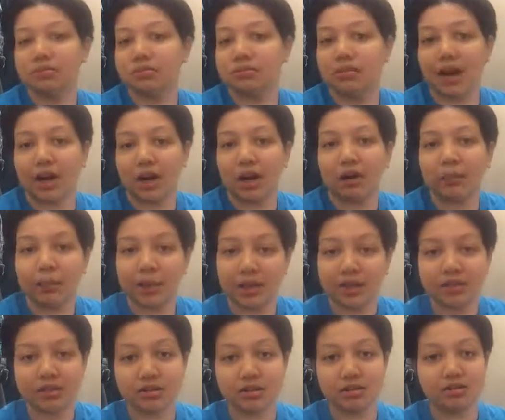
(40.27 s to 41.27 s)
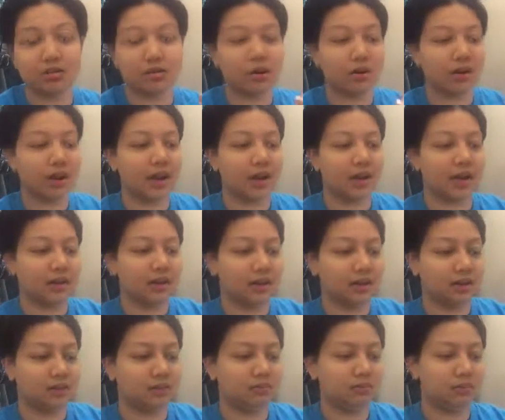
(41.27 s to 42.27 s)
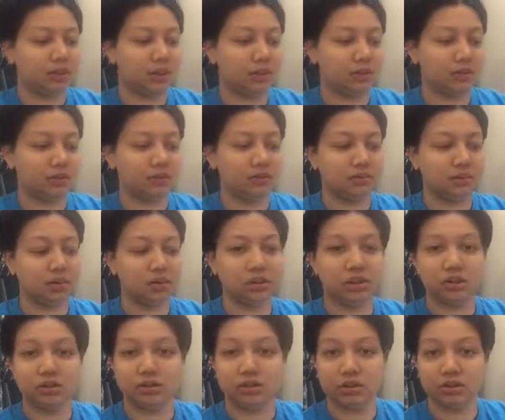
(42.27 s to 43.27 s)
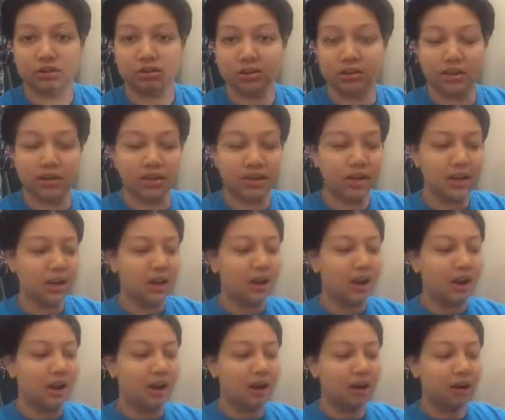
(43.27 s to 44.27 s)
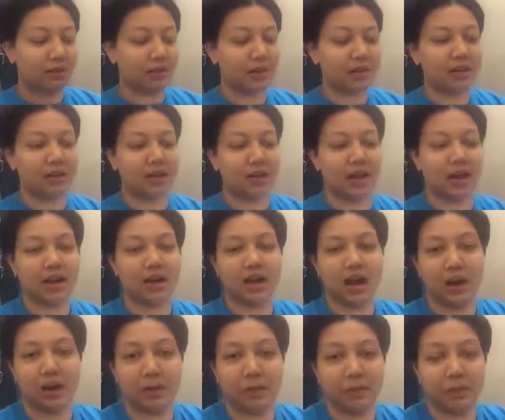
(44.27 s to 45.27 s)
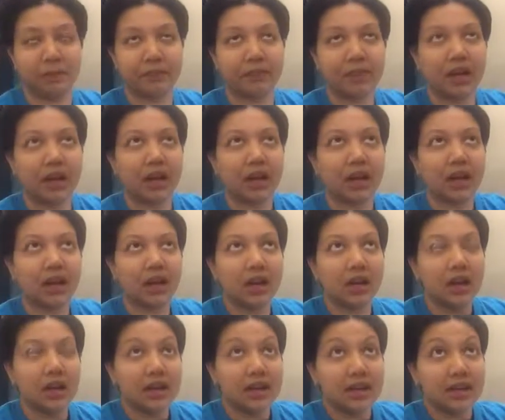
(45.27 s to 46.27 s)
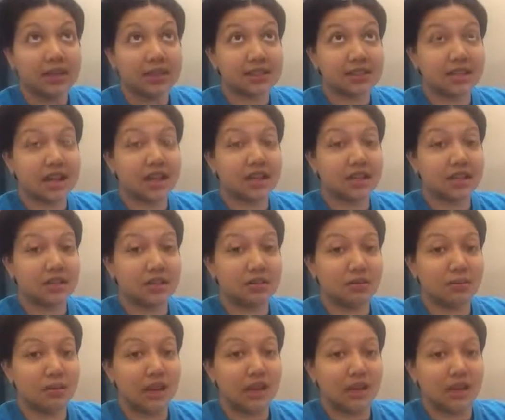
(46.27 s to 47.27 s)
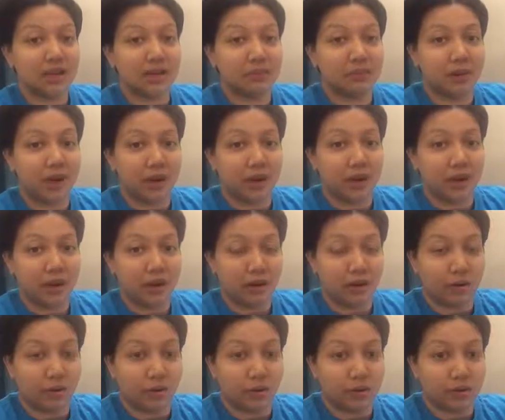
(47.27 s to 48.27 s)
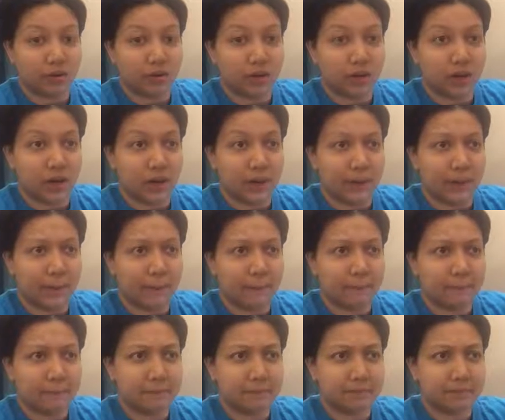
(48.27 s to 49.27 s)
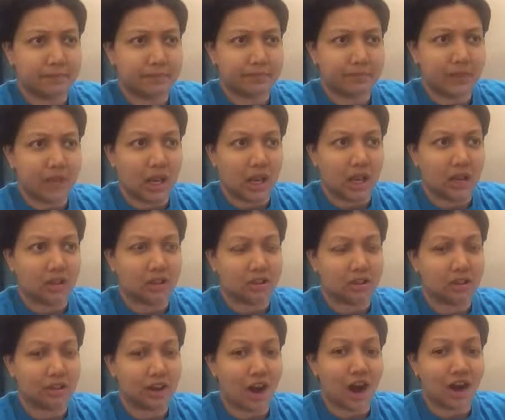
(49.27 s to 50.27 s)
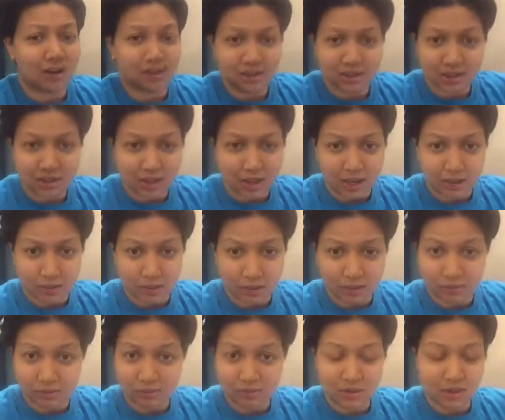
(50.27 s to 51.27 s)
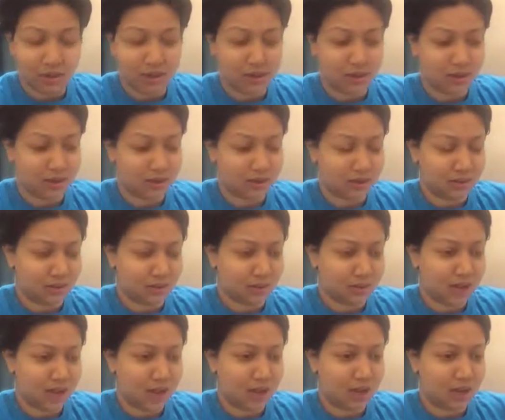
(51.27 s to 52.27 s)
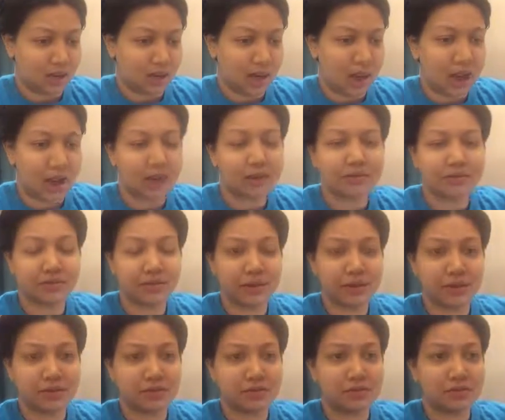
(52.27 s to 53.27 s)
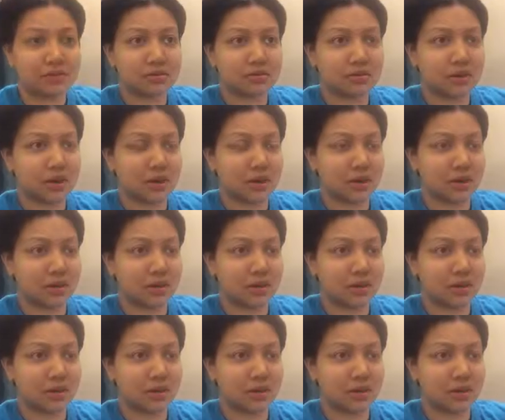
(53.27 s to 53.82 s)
by all means do go ahead and continue to use it. But then I decided to make my own concoction at home that I feel